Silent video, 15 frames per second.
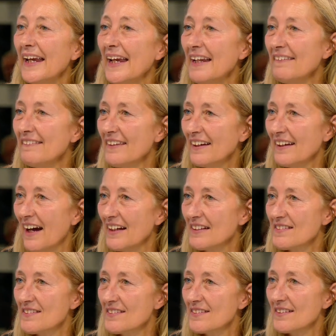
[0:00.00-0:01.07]
in the
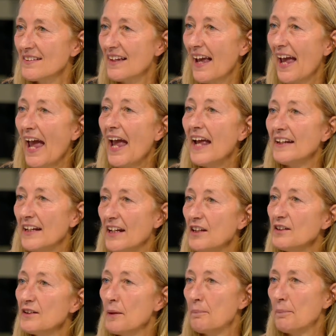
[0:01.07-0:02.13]
guts and
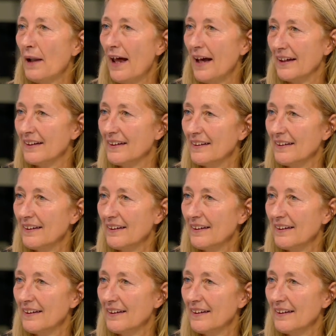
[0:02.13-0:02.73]
in the plaque.